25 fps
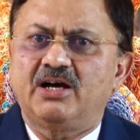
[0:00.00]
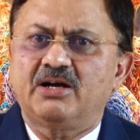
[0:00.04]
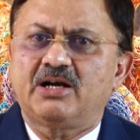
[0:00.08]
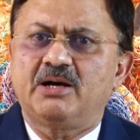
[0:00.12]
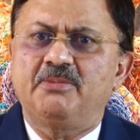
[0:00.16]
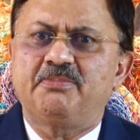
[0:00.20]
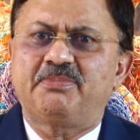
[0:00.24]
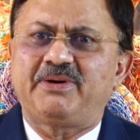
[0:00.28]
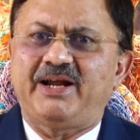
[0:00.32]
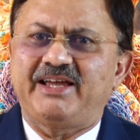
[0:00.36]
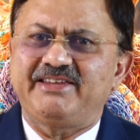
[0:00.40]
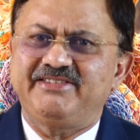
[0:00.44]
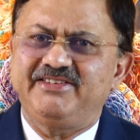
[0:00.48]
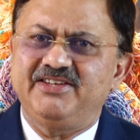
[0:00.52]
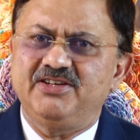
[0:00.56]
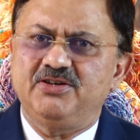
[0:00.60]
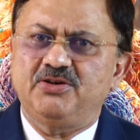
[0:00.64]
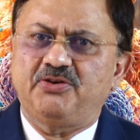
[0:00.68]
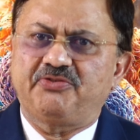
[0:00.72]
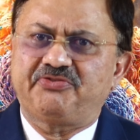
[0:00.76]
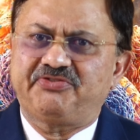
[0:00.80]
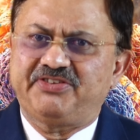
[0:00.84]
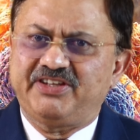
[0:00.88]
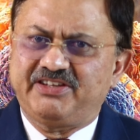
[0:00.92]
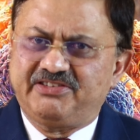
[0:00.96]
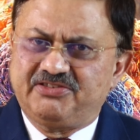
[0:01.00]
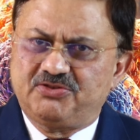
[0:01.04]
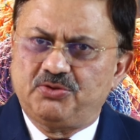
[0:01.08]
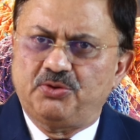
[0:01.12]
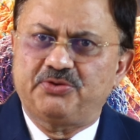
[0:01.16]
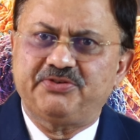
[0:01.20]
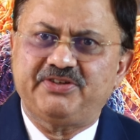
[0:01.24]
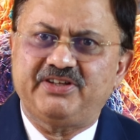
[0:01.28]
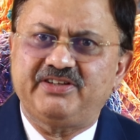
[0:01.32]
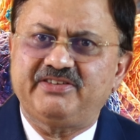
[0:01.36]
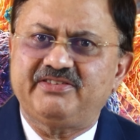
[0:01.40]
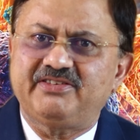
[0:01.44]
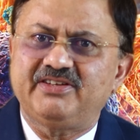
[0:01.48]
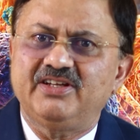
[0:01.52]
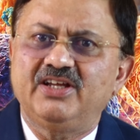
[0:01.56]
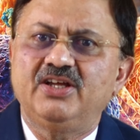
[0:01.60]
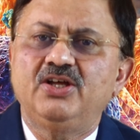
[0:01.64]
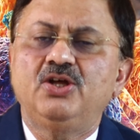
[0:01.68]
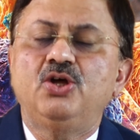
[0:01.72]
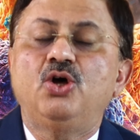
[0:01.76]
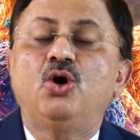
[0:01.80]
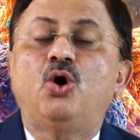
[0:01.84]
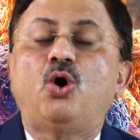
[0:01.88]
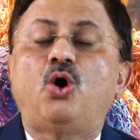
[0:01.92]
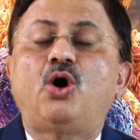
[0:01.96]
comprising of 6 doses,
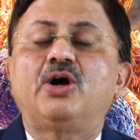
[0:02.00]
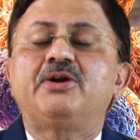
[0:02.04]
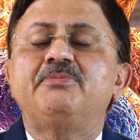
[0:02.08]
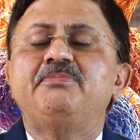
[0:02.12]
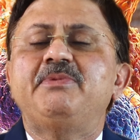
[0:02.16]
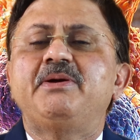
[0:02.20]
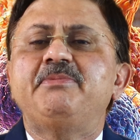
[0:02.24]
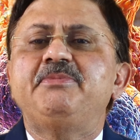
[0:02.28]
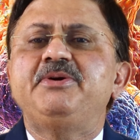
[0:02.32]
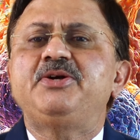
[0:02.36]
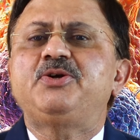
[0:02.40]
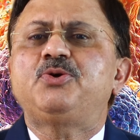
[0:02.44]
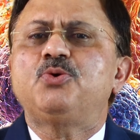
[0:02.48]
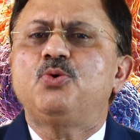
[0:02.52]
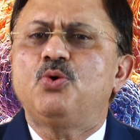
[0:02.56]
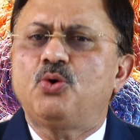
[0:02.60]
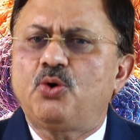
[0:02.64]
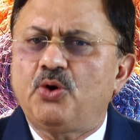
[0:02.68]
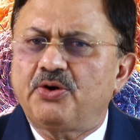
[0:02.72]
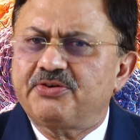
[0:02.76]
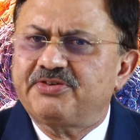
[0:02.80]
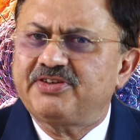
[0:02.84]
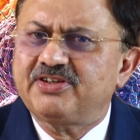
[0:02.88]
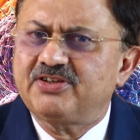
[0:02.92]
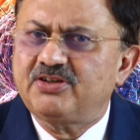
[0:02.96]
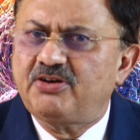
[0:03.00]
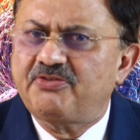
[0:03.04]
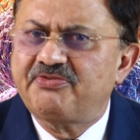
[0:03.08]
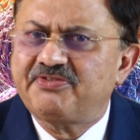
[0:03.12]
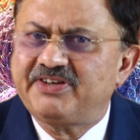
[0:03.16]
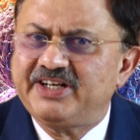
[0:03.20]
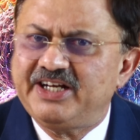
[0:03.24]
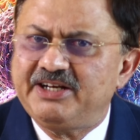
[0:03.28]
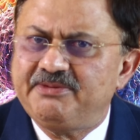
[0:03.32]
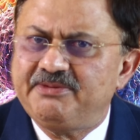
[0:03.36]
or maybe 2 courses of